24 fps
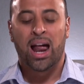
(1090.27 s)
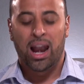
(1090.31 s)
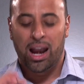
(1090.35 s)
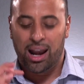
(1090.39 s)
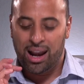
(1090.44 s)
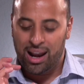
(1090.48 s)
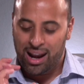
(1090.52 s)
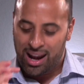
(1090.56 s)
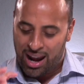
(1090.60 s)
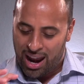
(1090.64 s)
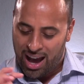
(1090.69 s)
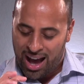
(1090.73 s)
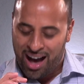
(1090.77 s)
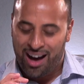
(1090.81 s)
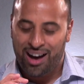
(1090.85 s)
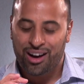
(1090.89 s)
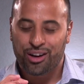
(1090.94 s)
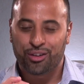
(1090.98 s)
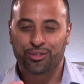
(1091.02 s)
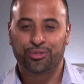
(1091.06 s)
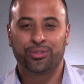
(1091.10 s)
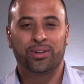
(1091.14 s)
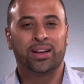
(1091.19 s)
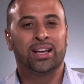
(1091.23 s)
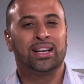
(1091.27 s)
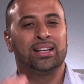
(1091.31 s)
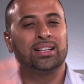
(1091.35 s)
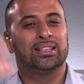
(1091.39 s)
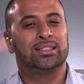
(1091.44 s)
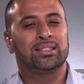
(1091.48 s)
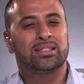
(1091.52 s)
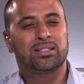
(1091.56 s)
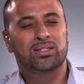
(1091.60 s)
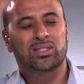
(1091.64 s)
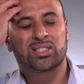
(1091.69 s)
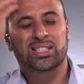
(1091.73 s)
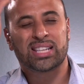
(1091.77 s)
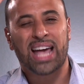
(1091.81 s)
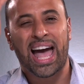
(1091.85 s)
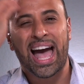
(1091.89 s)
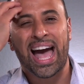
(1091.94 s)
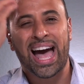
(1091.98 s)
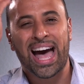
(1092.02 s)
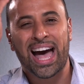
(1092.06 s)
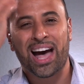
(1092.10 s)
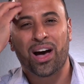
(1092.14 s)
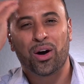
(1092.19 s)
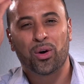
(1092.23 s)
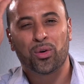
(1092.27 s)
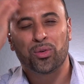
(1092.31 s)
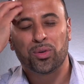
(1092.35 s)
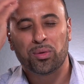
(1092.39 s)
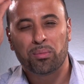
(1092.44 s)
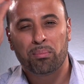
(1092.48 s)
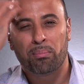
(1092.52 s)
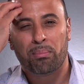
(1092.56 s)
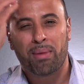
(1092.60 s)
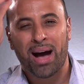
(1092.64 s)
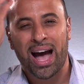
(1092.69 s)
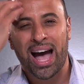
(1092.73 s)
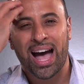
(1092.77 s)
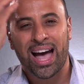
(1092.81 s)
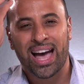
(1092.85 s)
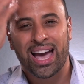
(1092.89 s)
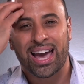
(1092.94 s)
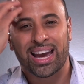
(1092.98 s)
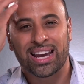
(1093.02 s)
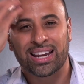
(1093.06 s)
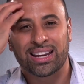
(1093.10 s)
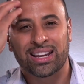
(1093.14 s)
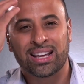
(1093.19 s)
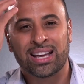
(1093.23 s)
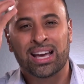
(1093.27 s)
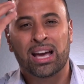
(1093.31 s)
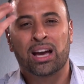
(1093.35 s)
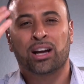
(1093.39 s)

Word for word: love, sound mind.